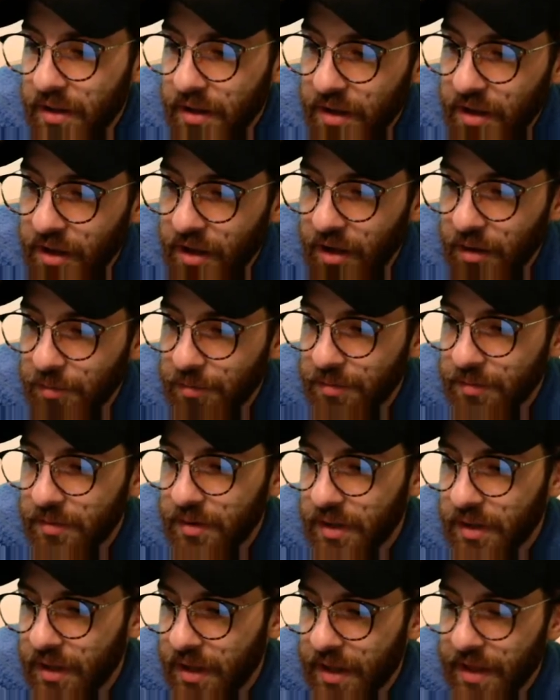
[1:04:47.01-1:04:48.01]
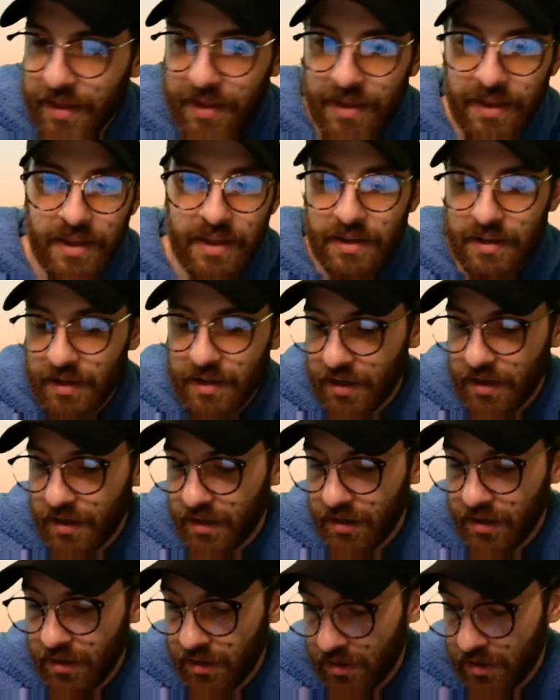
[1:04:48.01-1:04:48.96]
And I